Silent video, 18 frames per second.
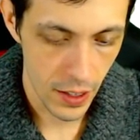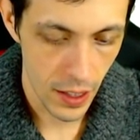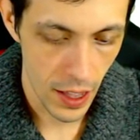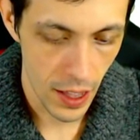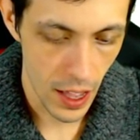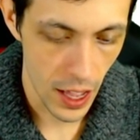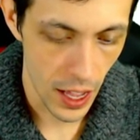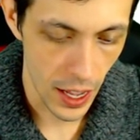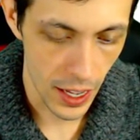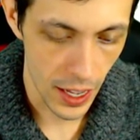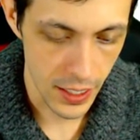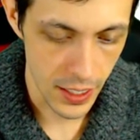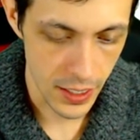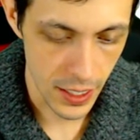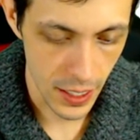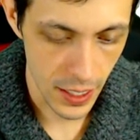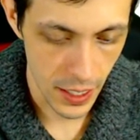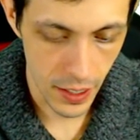I
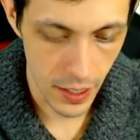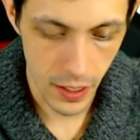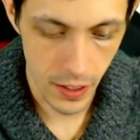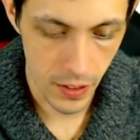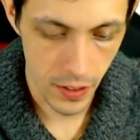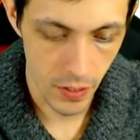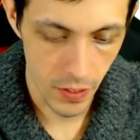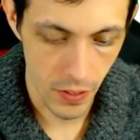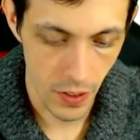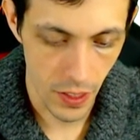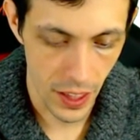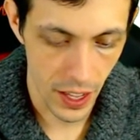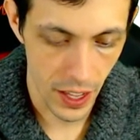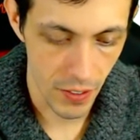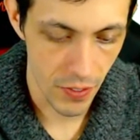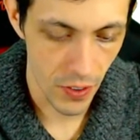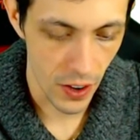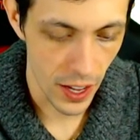D for that
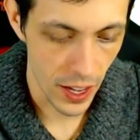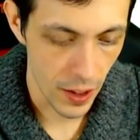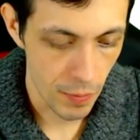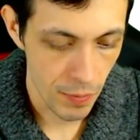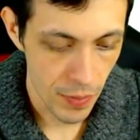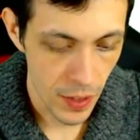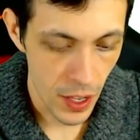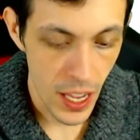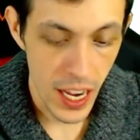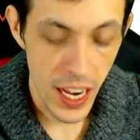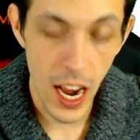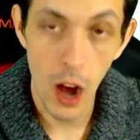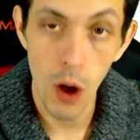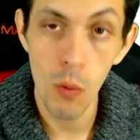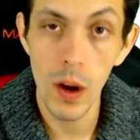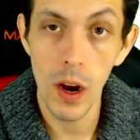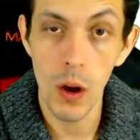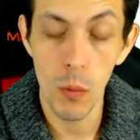for now.
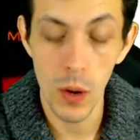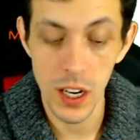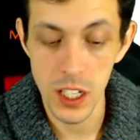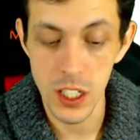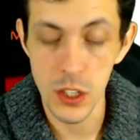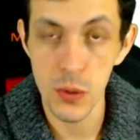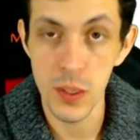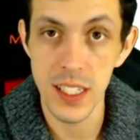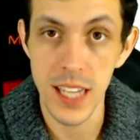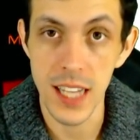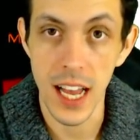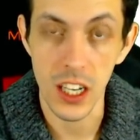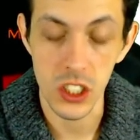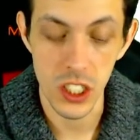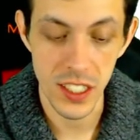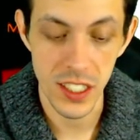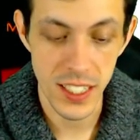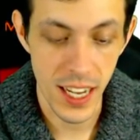Now what I want to do is
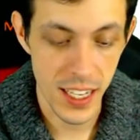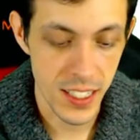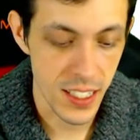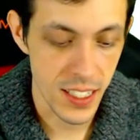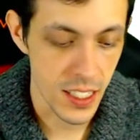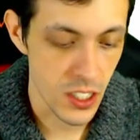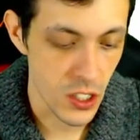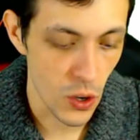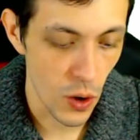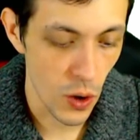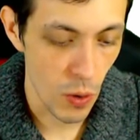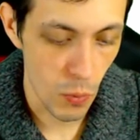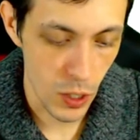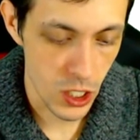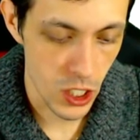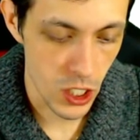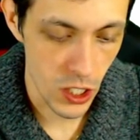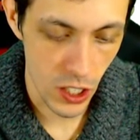actually test it, so I
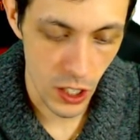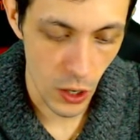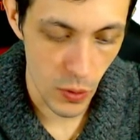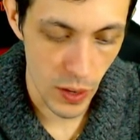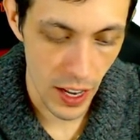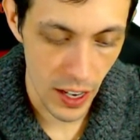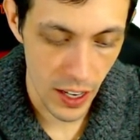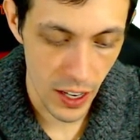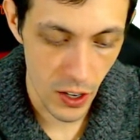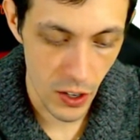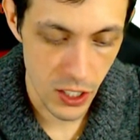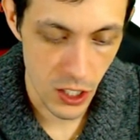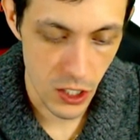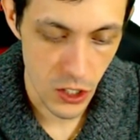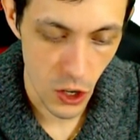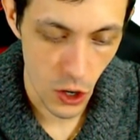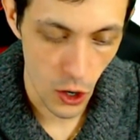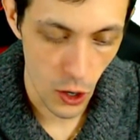want you to go down here to
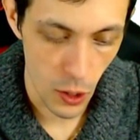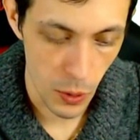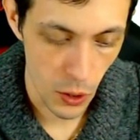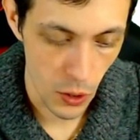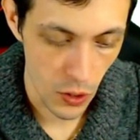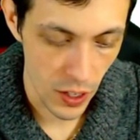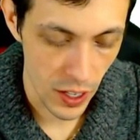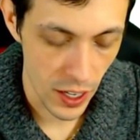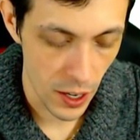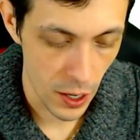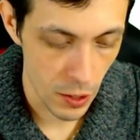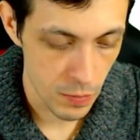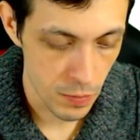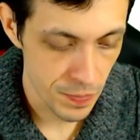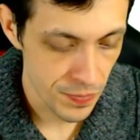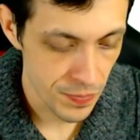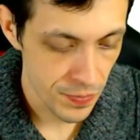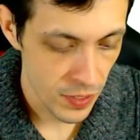terminal here,
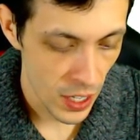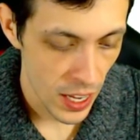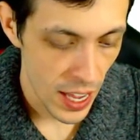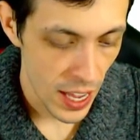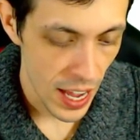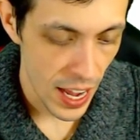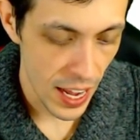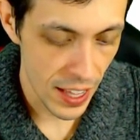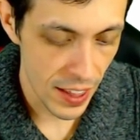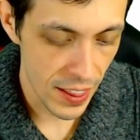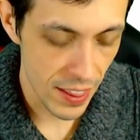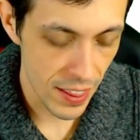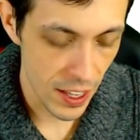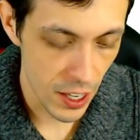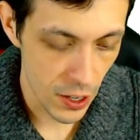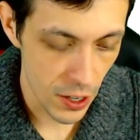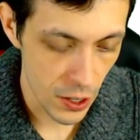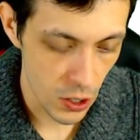and
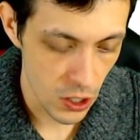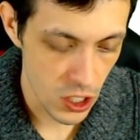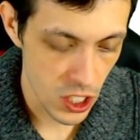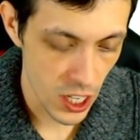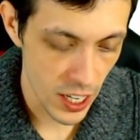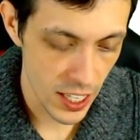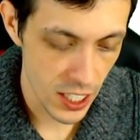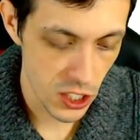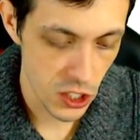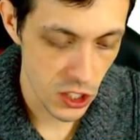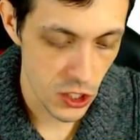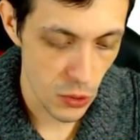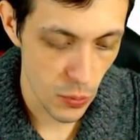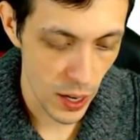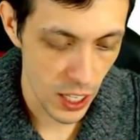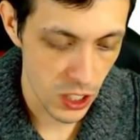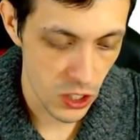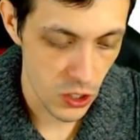then you'll change
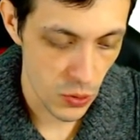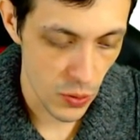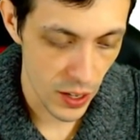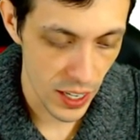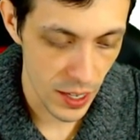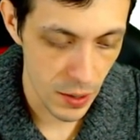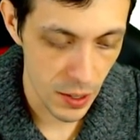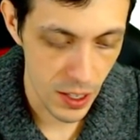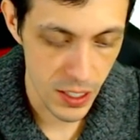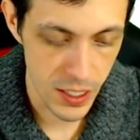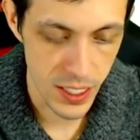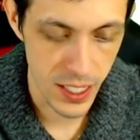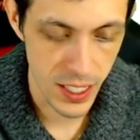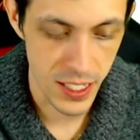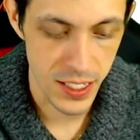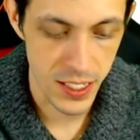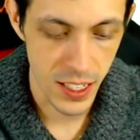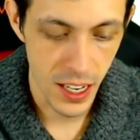directory, because
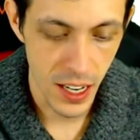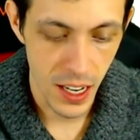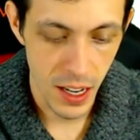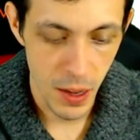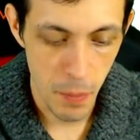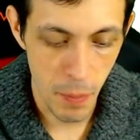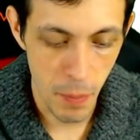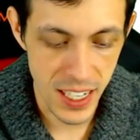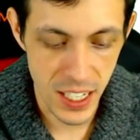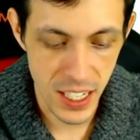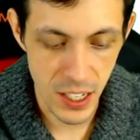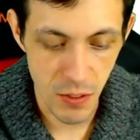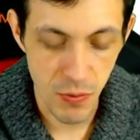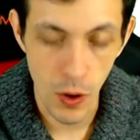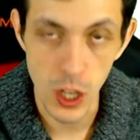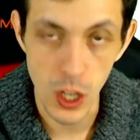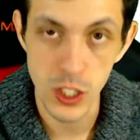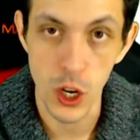this by
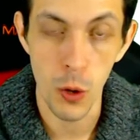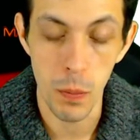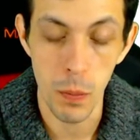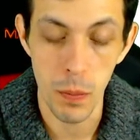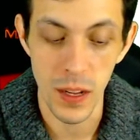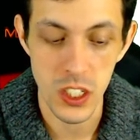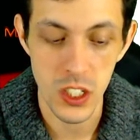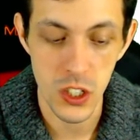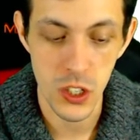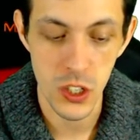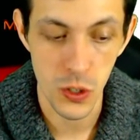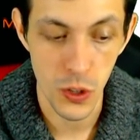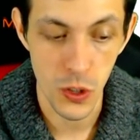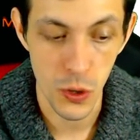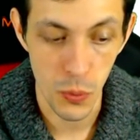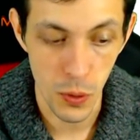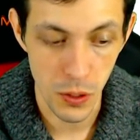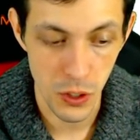default opens to the
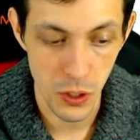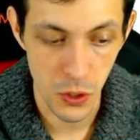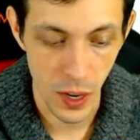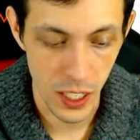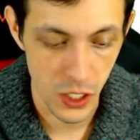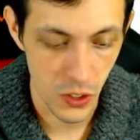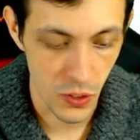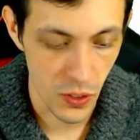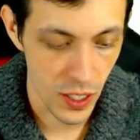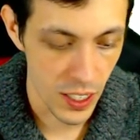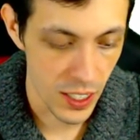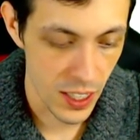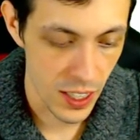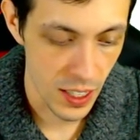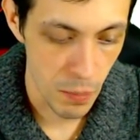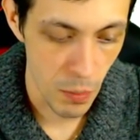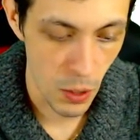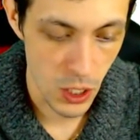root directory,
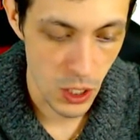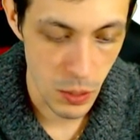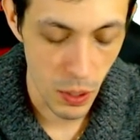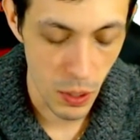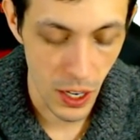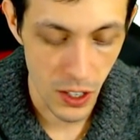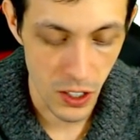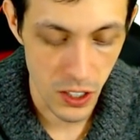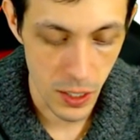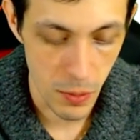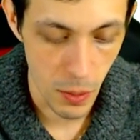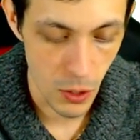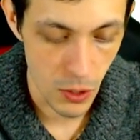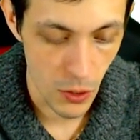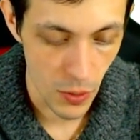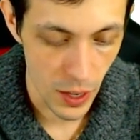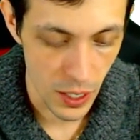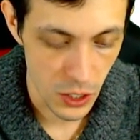the multiplayer demo
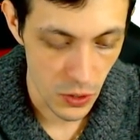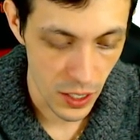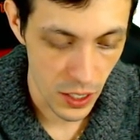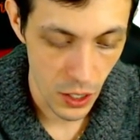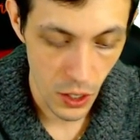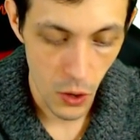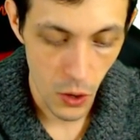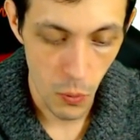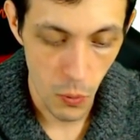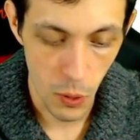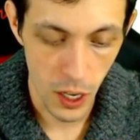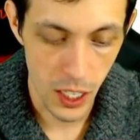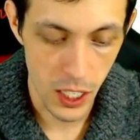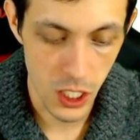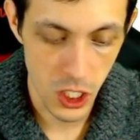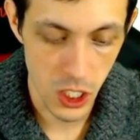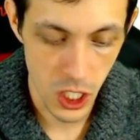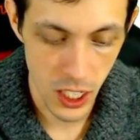directory. We're
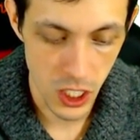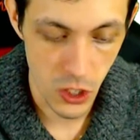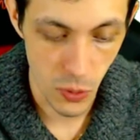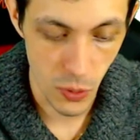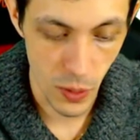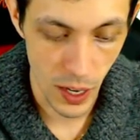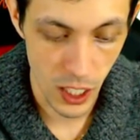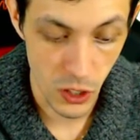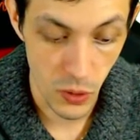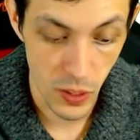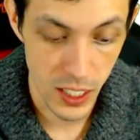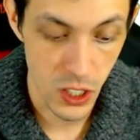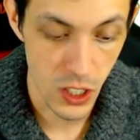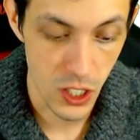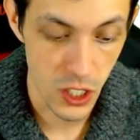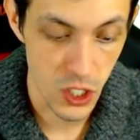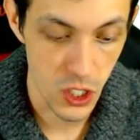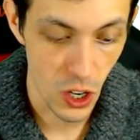going to change directory to
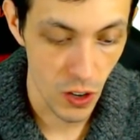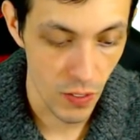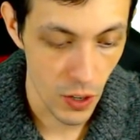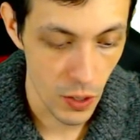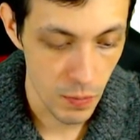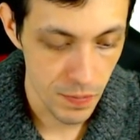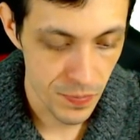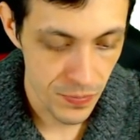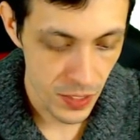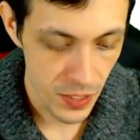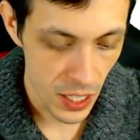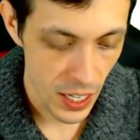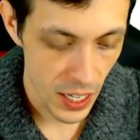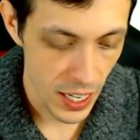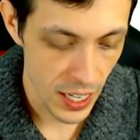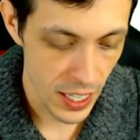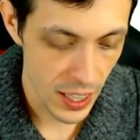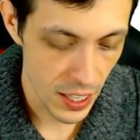the server,
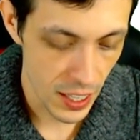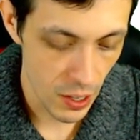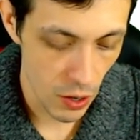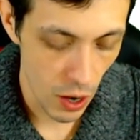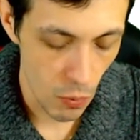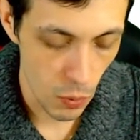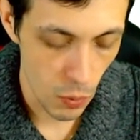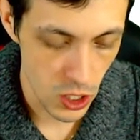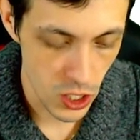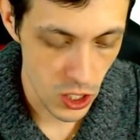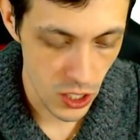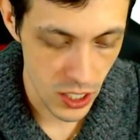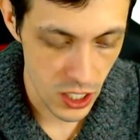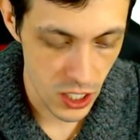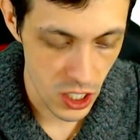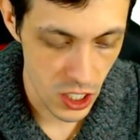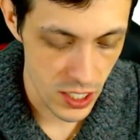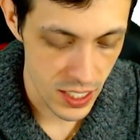and then I want you to
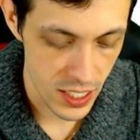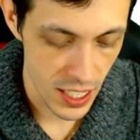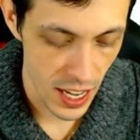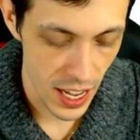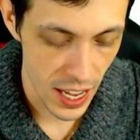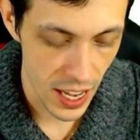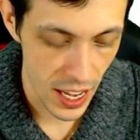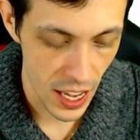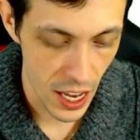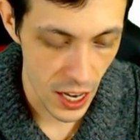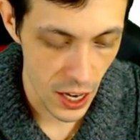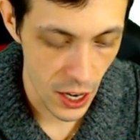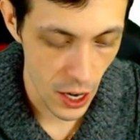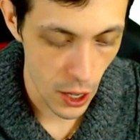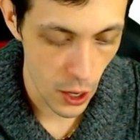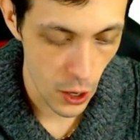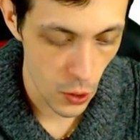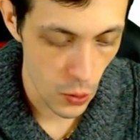just say
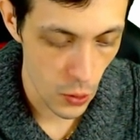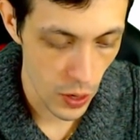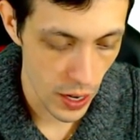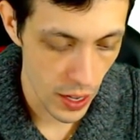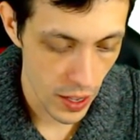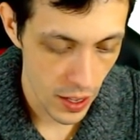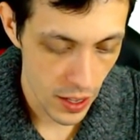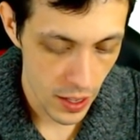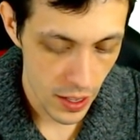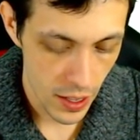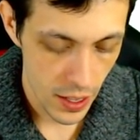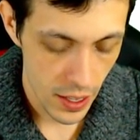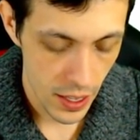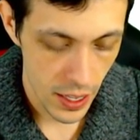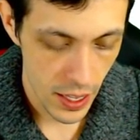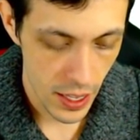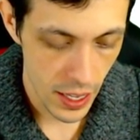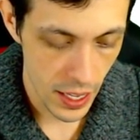node
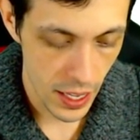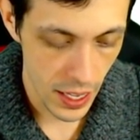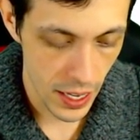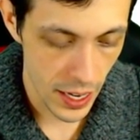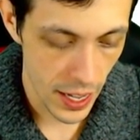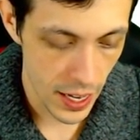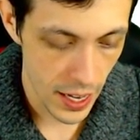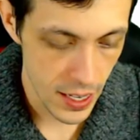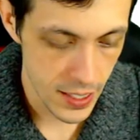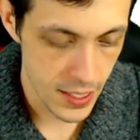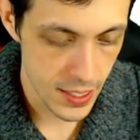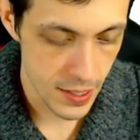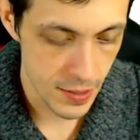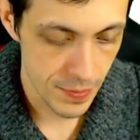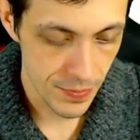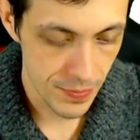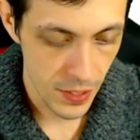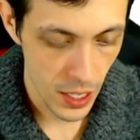index,
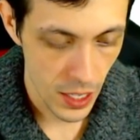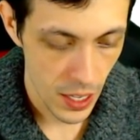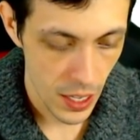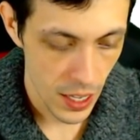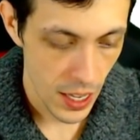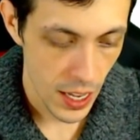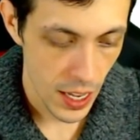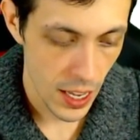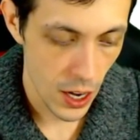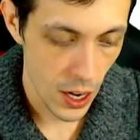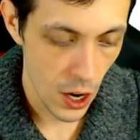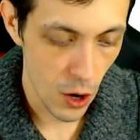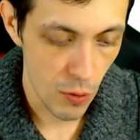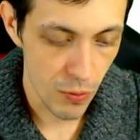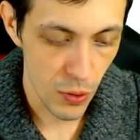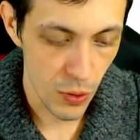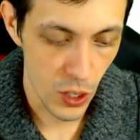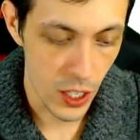and
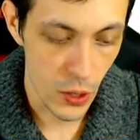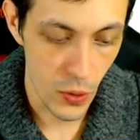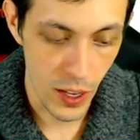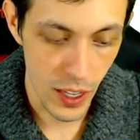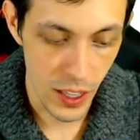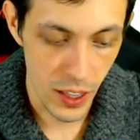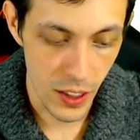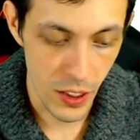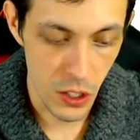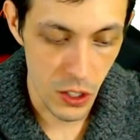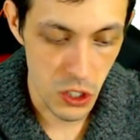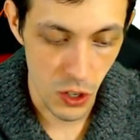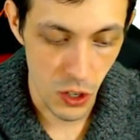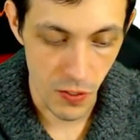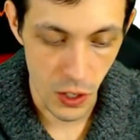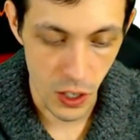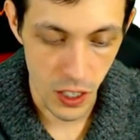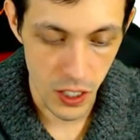hopefully you get the
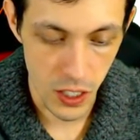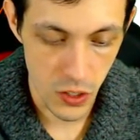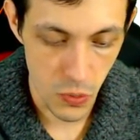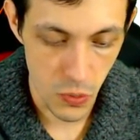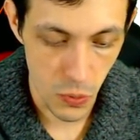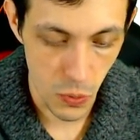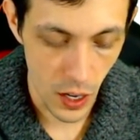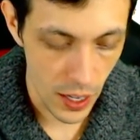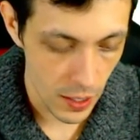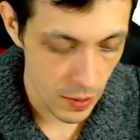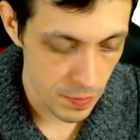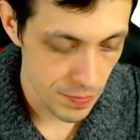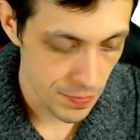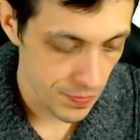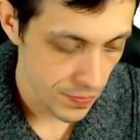server is running.